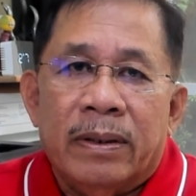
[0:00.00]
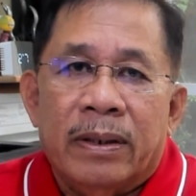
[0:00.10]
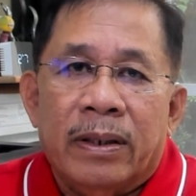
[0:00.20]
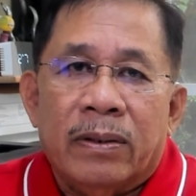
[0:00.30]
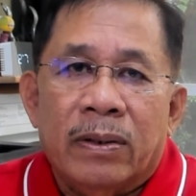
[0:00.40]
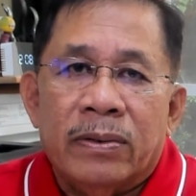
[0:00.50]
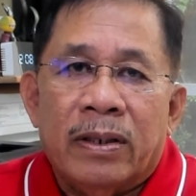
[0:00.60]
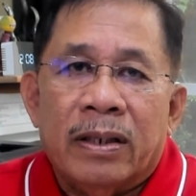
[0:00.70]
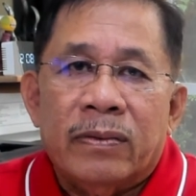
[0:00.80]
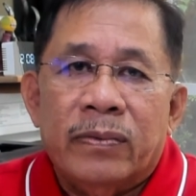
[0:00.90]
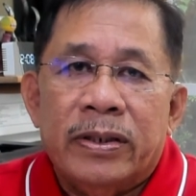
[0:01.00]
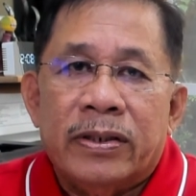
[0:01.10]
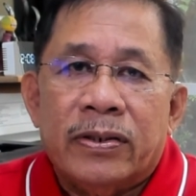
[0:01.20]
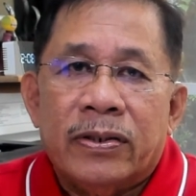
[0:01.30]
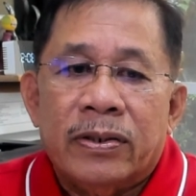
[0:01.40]
A contract
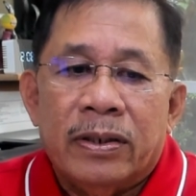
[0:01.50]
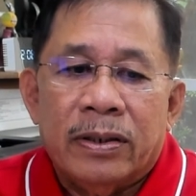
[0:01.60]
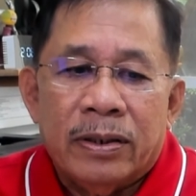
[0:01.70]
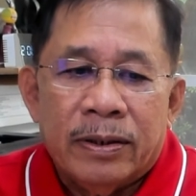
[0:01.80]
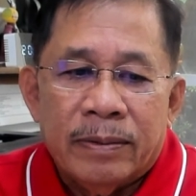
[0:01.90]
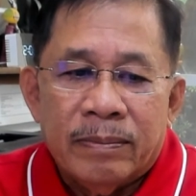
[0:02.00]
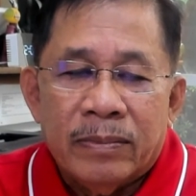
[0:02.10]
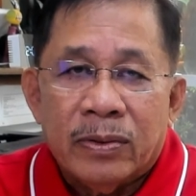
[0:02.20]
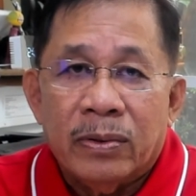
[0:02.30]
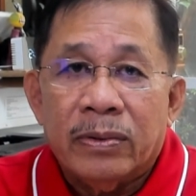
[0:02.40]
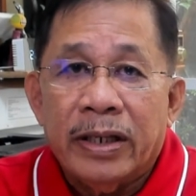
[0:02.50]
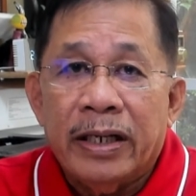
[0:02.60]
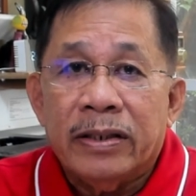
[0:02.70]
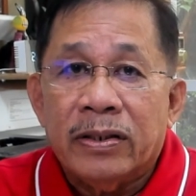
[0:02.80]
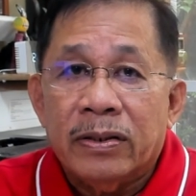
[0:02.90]
which
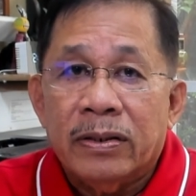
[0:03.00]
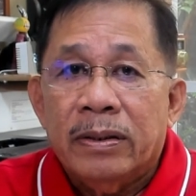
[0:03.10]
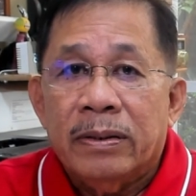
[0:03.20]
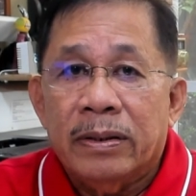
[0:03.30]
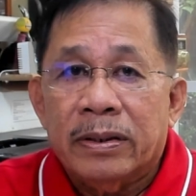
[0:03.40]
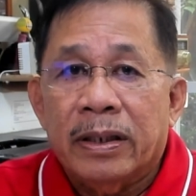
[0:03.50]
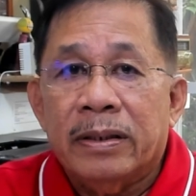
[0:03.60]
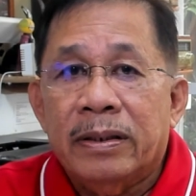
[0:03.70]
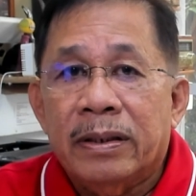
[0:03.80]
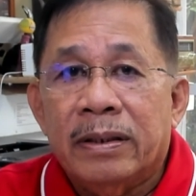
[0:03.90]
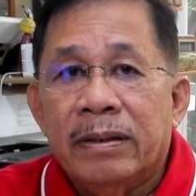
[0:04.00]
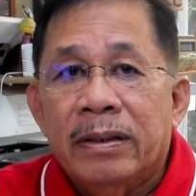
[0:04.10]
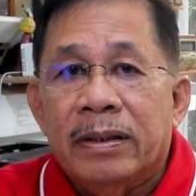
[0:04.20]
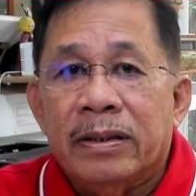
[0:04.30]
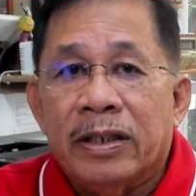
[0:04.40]
contains the said
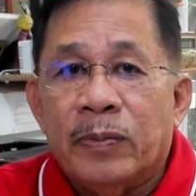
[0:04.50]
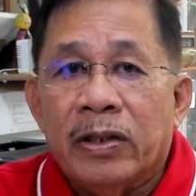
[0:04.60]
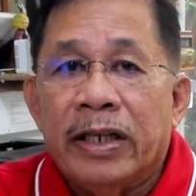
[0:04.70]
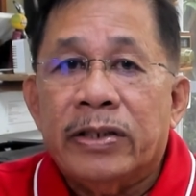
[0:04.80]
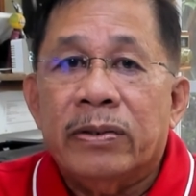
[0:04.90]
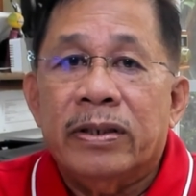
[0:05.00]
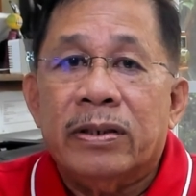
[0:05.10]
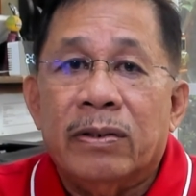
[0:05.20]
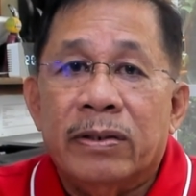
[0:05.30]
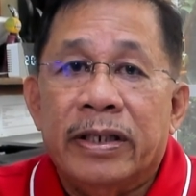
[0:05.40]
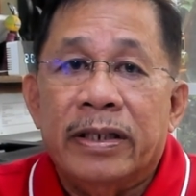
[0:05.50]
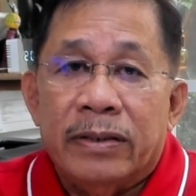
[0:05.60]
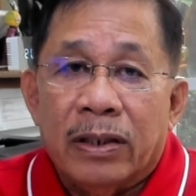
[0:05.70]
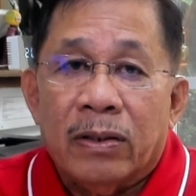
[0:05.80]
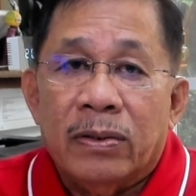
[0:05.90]
stipulation is called a
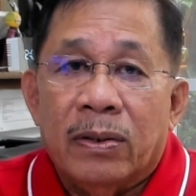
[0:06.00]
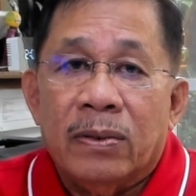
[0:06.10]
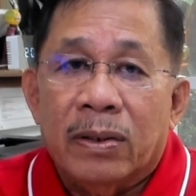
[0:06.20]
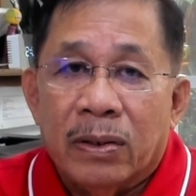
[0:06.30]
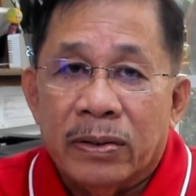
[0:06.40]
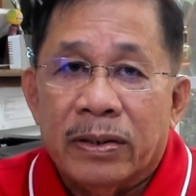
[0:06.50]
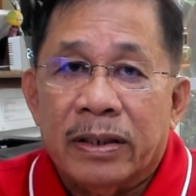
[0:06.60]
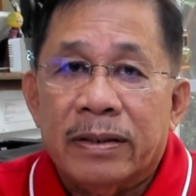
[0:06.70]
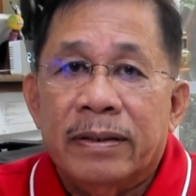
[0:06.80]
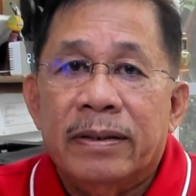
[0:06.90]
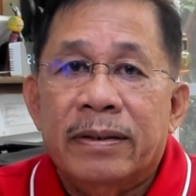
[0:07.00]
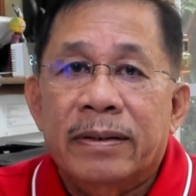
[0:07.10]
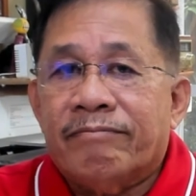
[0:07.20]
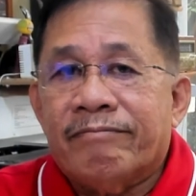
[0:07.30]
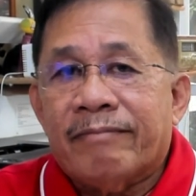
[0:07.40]
yellow dog contract.
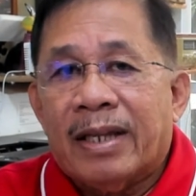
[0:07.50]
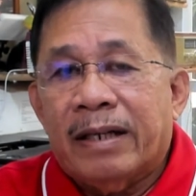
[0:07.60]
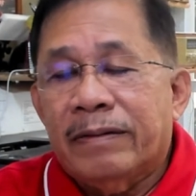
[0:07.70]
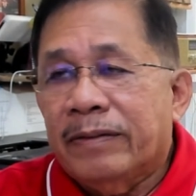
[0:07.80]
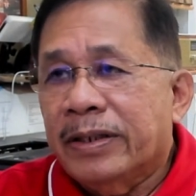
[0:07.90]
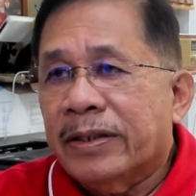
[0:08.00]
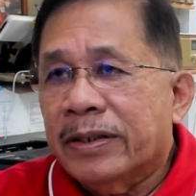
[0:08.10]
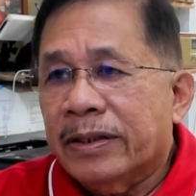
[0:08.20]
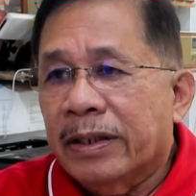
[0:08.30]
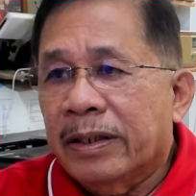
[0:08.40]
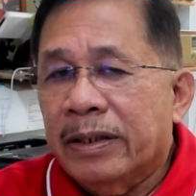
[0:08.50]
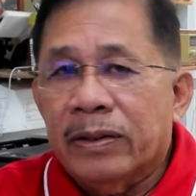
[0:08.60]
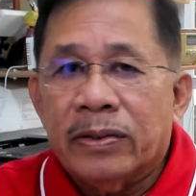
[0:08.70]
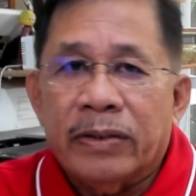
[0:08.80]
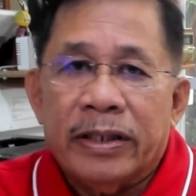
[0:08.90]
This is
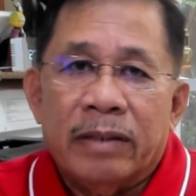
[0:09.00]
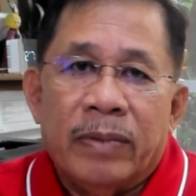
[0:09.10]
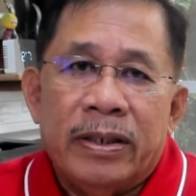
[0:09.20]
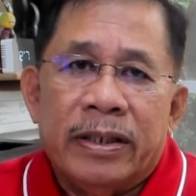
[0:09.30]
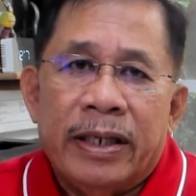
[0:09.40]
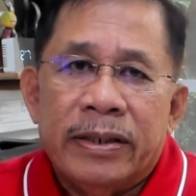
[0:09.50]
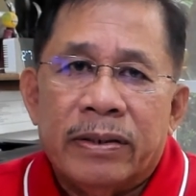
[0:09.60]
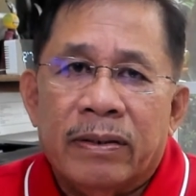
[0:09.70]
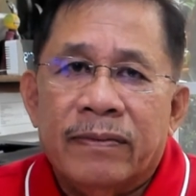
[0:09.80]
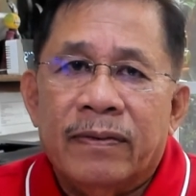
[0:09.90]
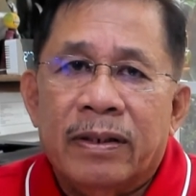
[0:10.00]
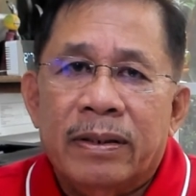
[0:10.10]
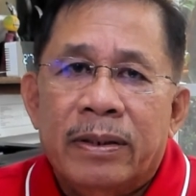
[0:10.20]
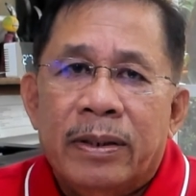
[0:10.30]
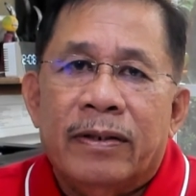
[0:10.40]
illustrated by the case of
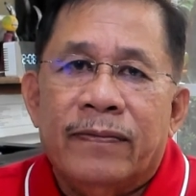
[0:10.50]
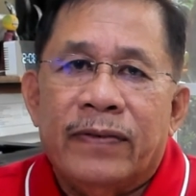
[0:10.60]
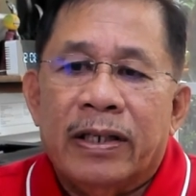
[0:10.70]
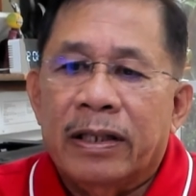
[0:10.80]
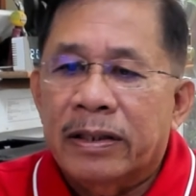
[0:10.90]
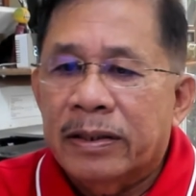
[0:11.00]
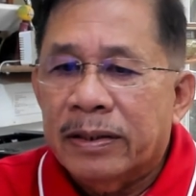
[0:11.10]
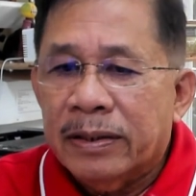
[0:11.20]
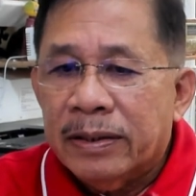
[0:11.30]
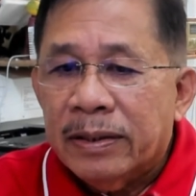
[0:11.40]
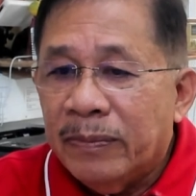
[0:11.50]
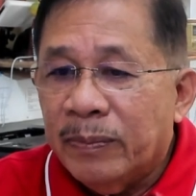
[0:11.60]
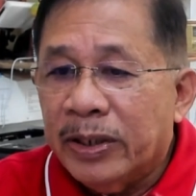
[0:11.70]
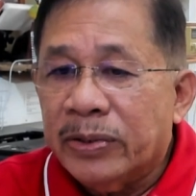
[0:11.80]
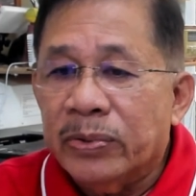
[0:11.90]
Veles
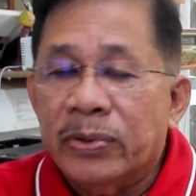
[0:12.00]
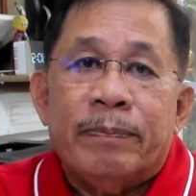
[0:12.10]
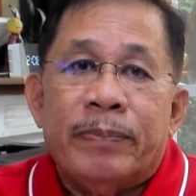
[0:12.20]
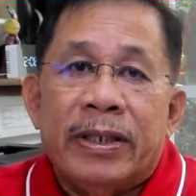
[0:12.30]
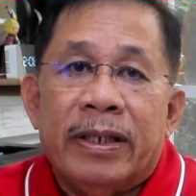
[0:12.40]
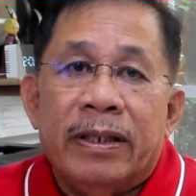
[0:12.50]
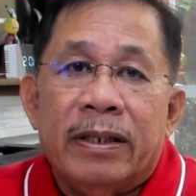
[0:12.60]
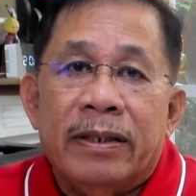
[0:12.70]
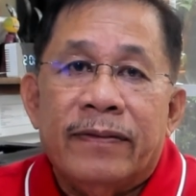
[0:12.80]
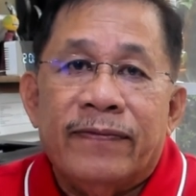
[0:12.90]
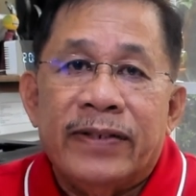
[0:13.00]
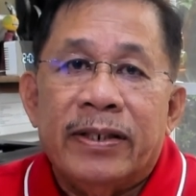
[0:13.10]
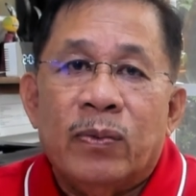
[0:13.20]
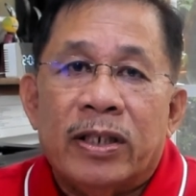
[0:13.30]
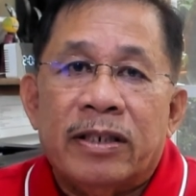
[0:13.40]
versus
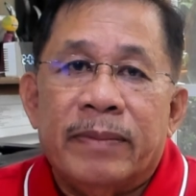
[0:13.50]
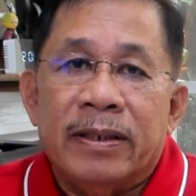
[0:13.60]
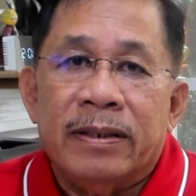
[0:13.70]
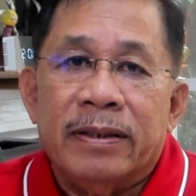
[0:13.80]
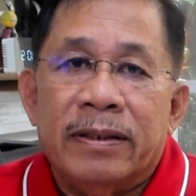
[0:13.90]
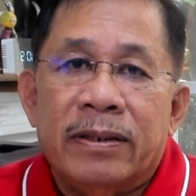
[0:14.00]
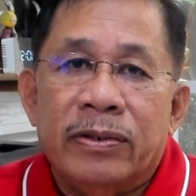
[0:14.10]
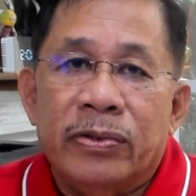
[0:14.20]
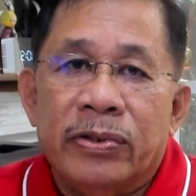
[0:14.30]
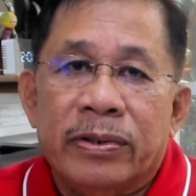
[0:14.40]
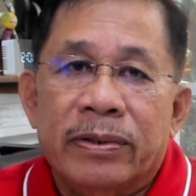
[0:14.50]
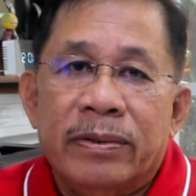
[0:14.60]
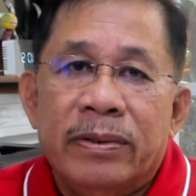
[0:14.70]
PAV Watchmen's Union.